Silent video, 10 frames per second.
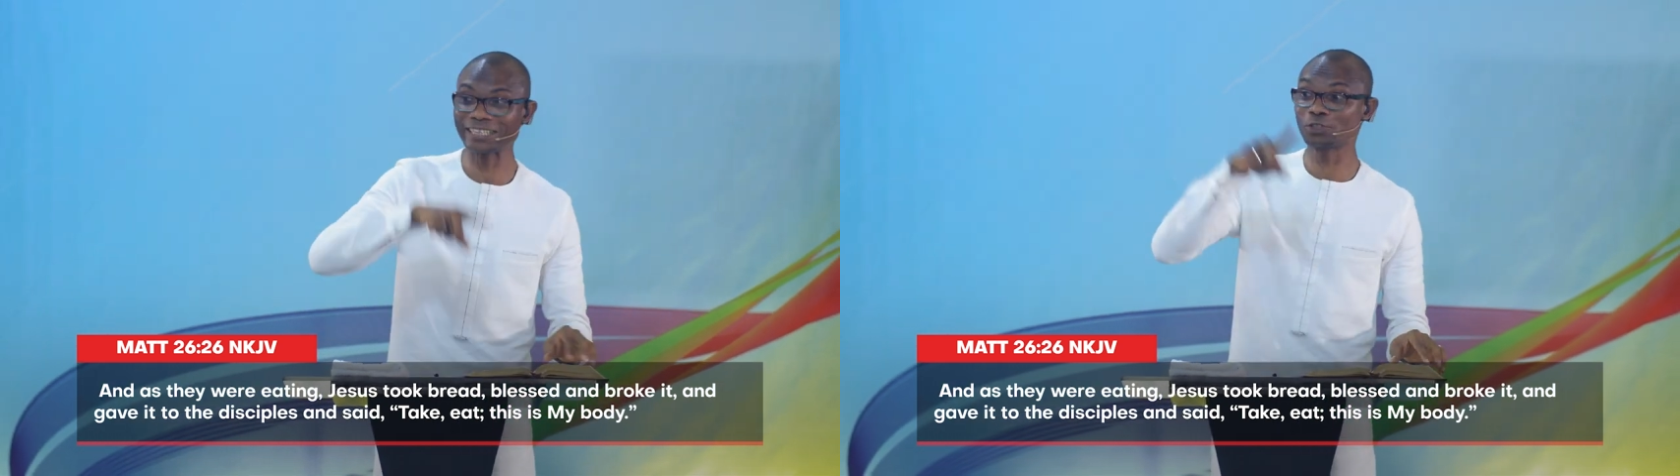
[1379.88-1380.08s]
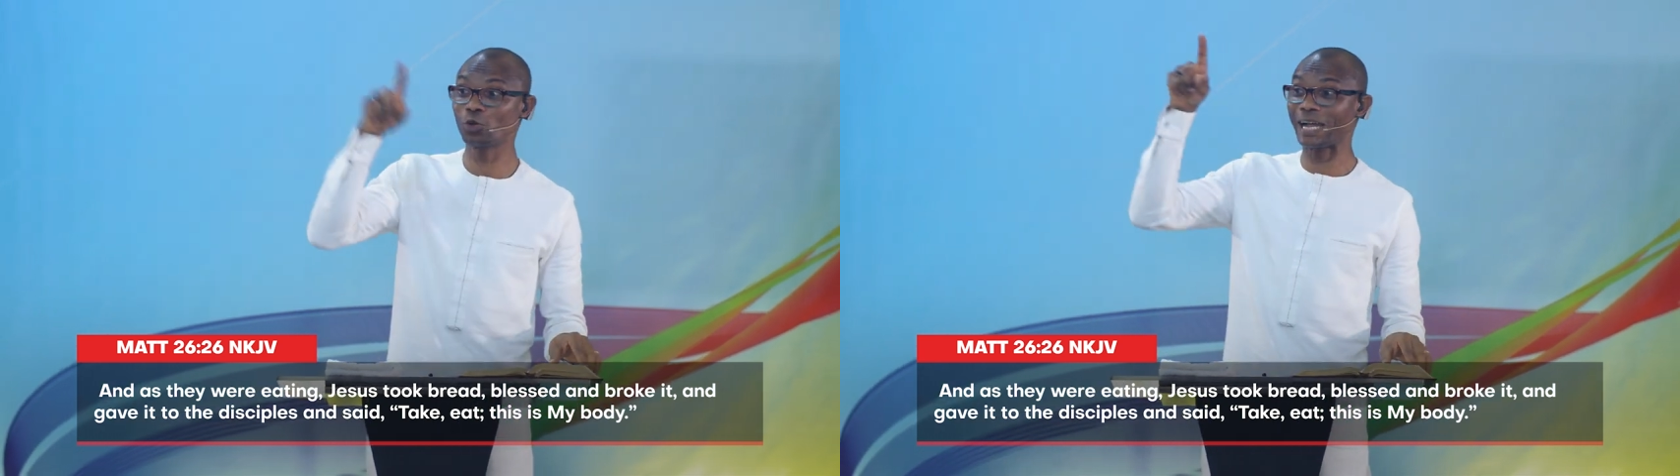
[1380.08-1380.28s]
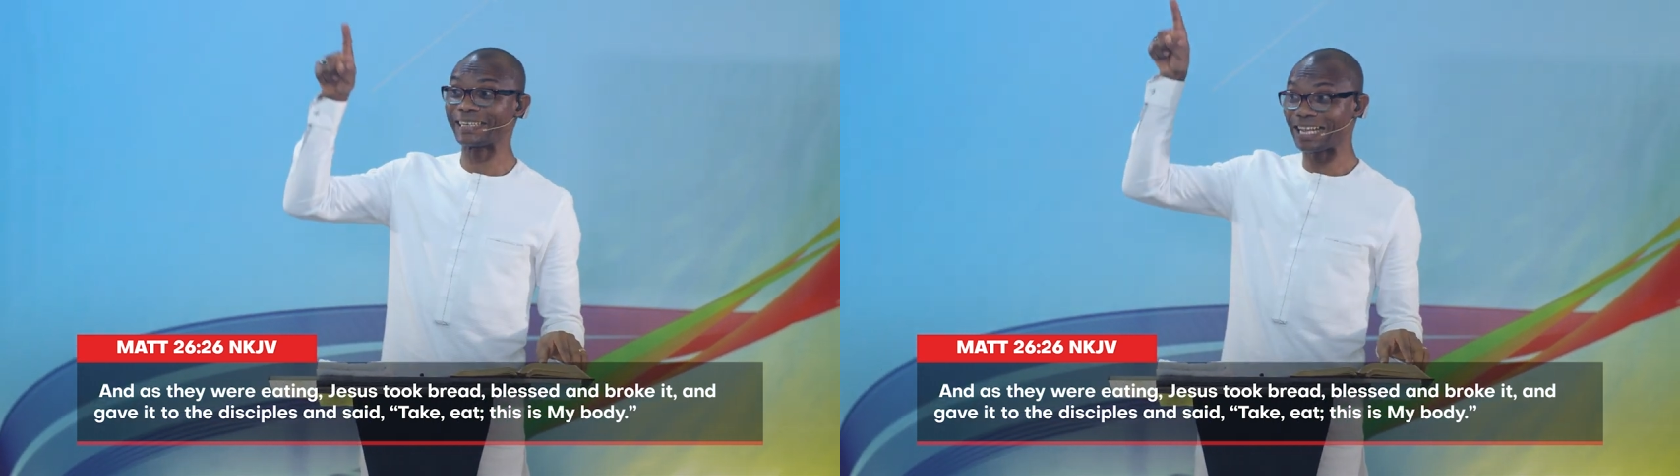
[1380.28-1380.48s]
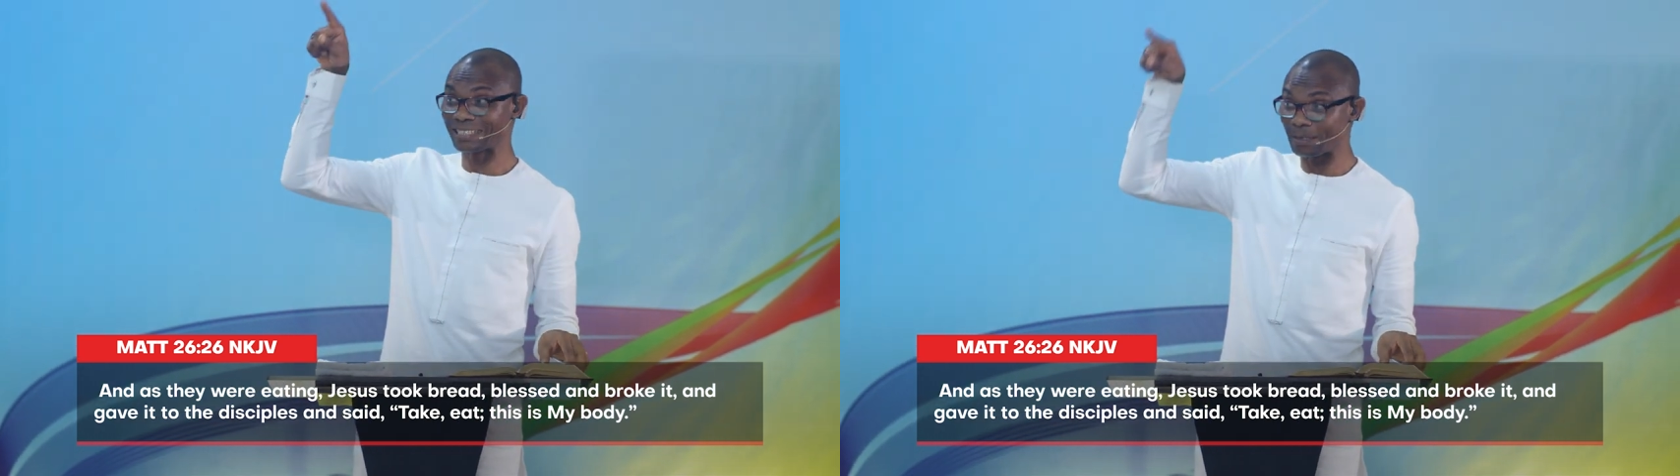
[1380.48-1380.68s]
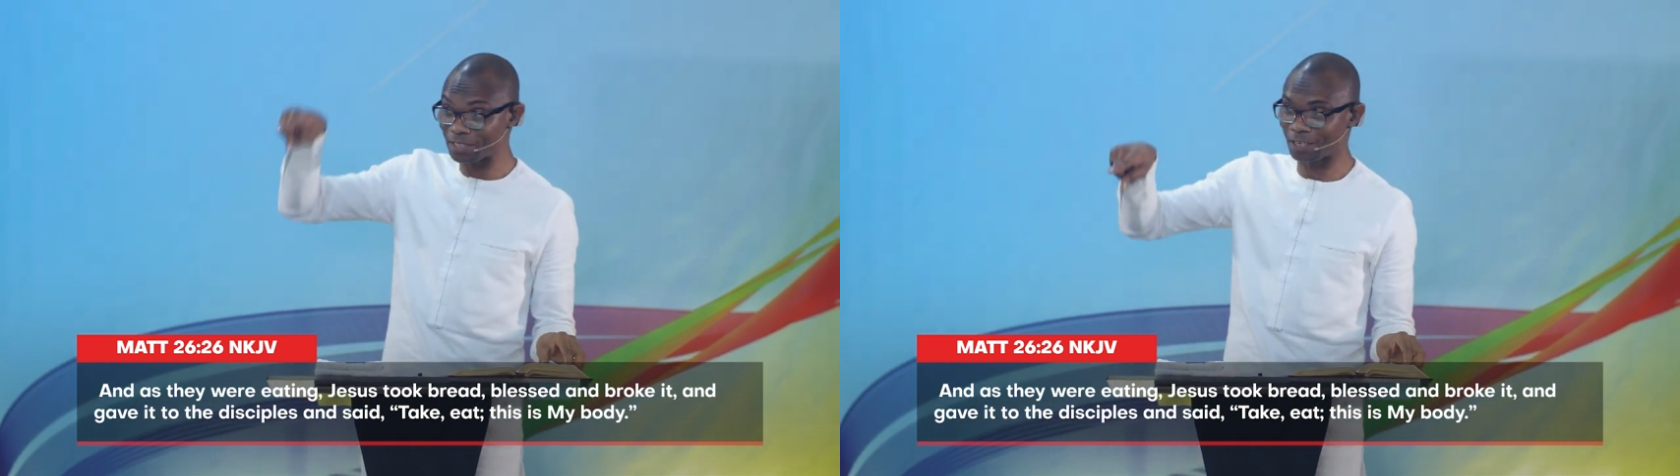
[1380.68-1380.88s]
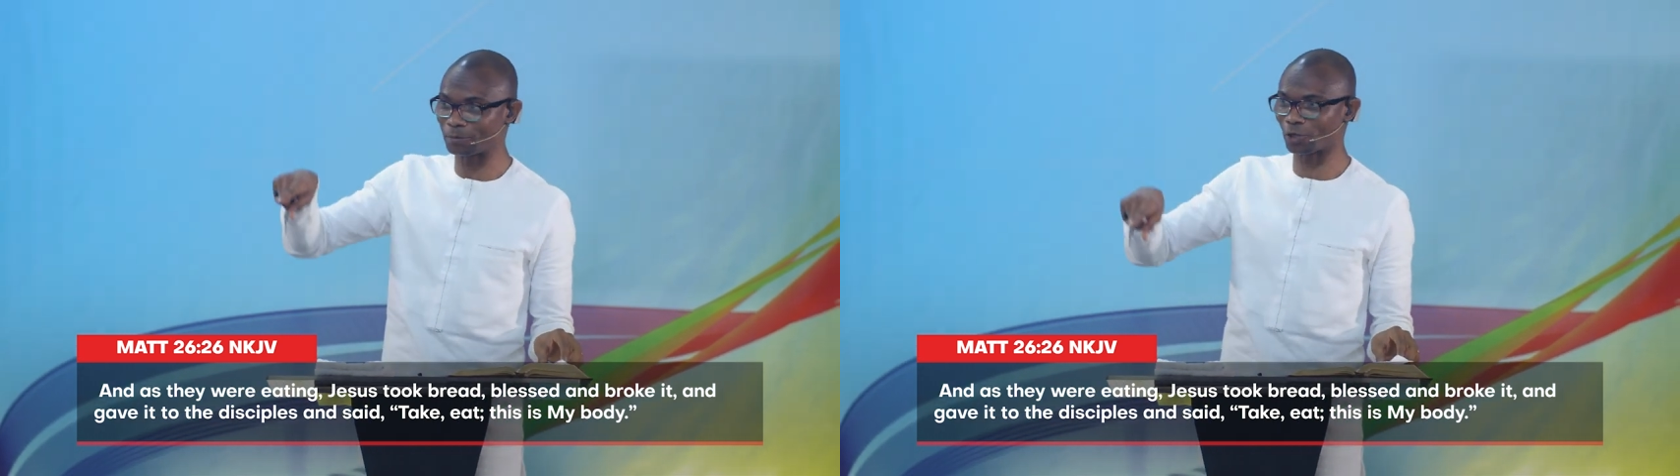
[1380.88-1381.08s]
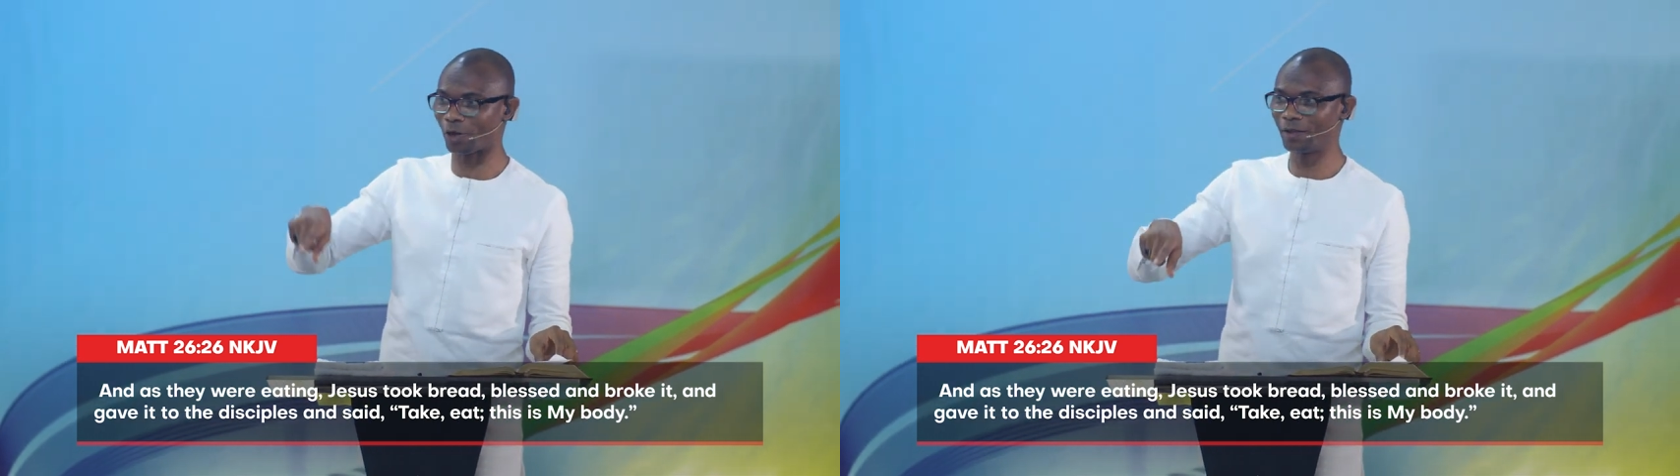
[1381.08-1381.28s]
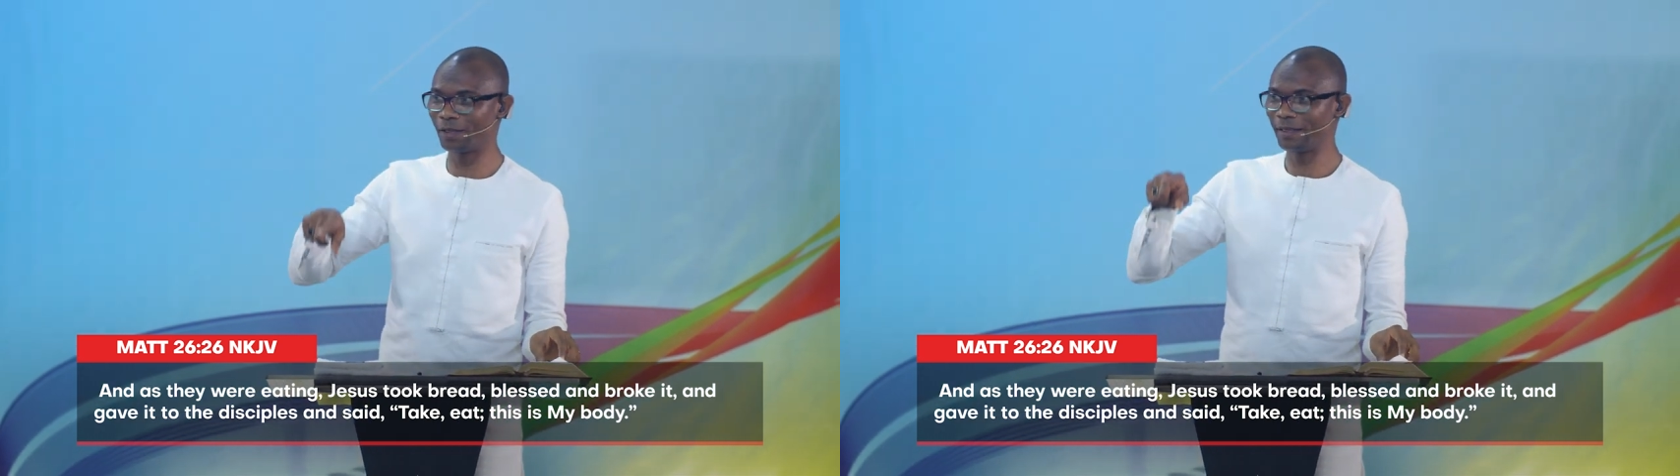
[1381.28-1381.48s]
let's look at that same scripture
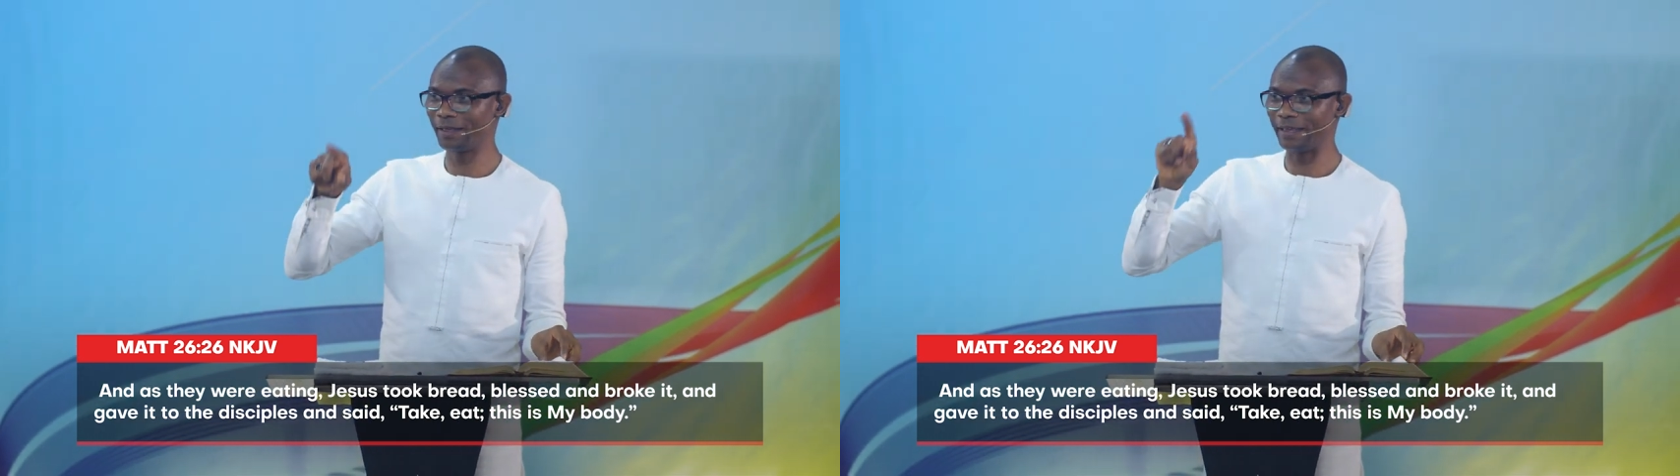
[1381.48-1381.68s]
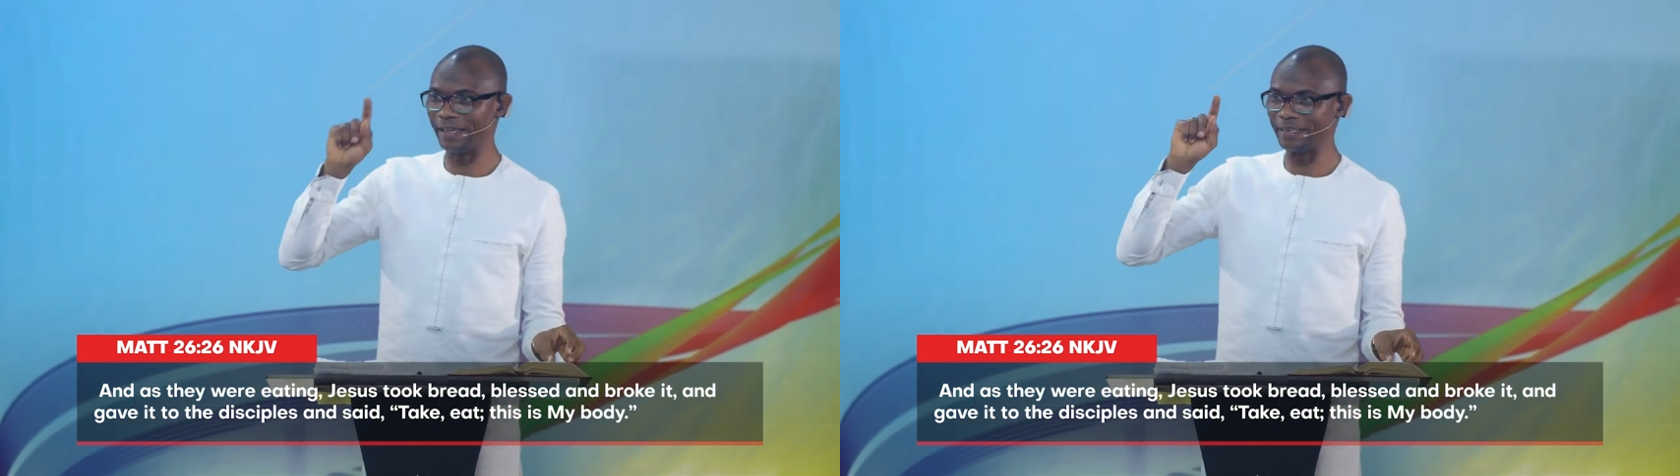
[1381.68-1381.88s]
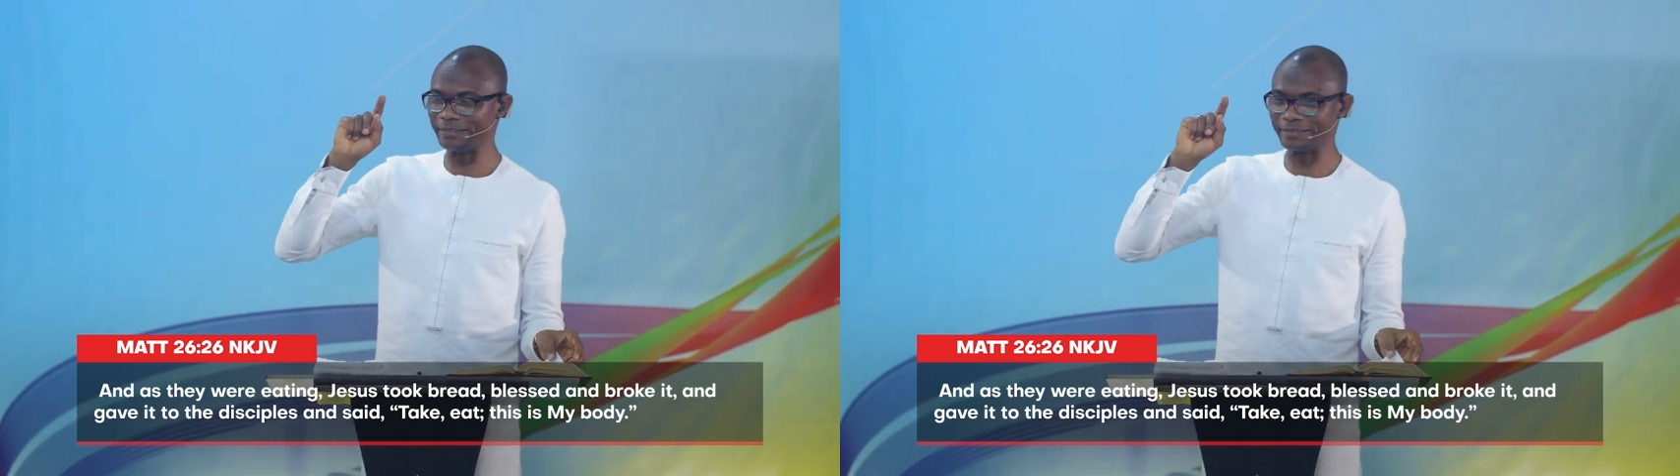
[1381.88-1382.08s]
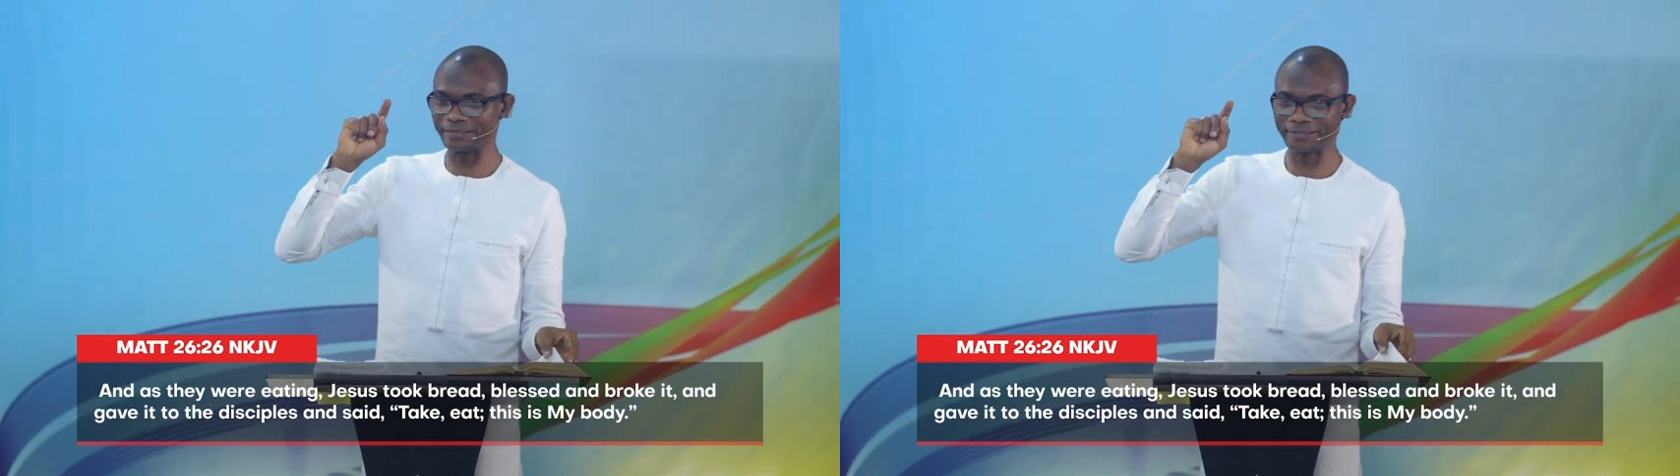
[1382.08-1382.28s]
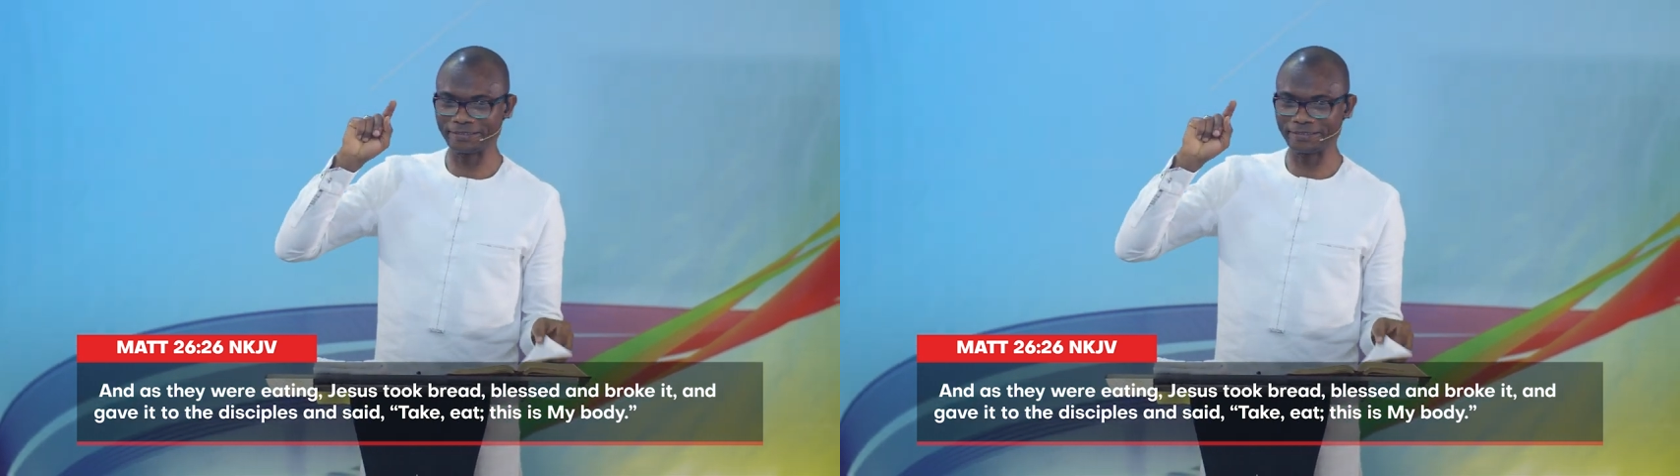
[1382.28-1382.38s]
in